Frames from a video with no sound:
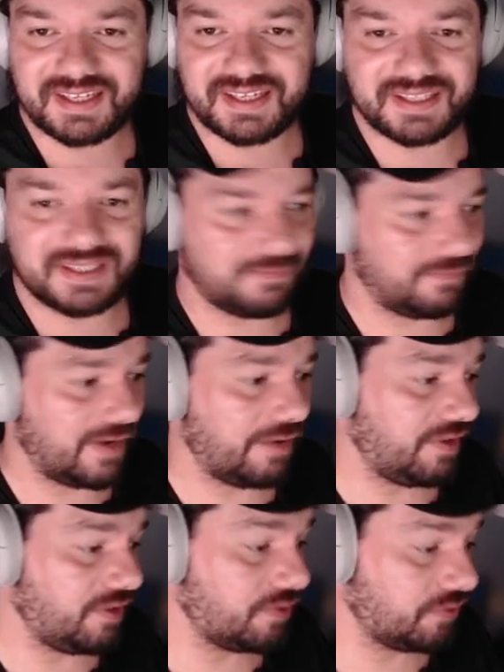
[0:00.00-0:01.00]
uh,
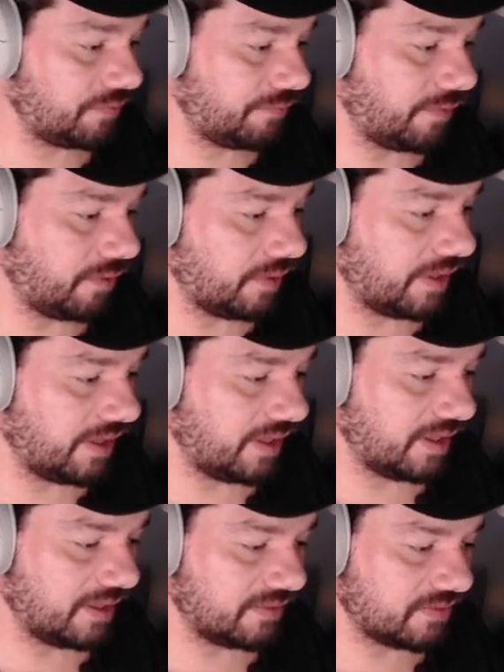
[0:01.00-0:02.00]
very useful
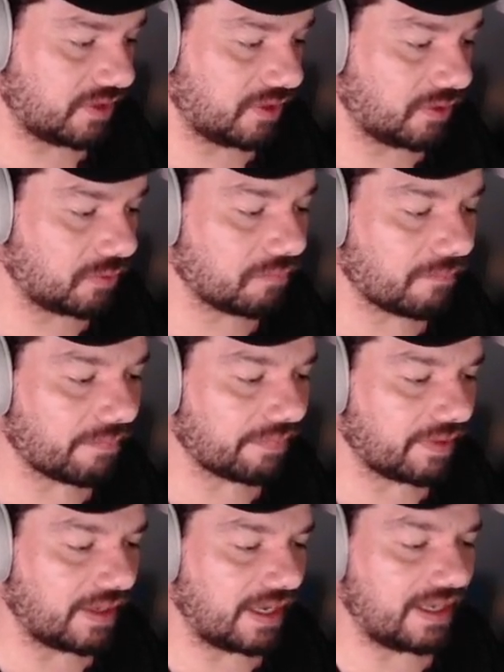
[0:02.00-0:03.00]
uh, so
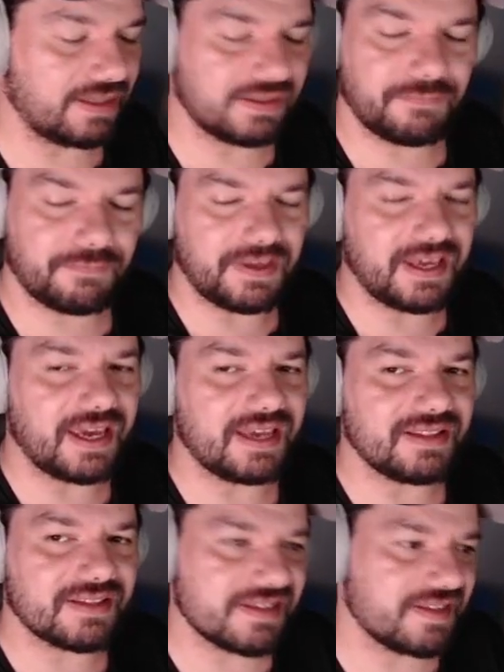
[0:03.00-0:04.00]
in
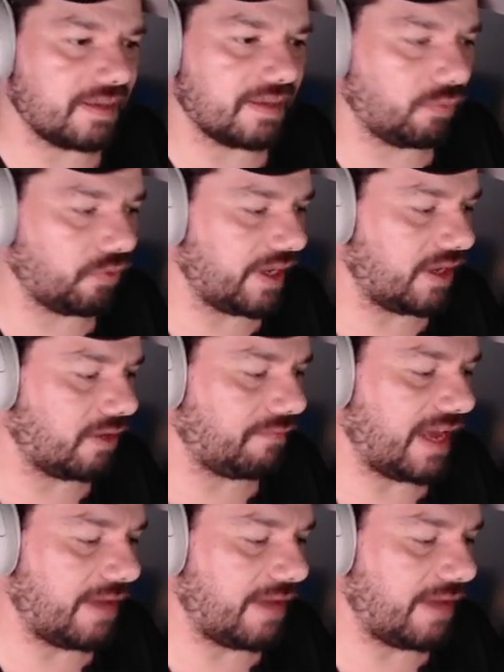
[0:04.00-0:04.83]
thinking the same way of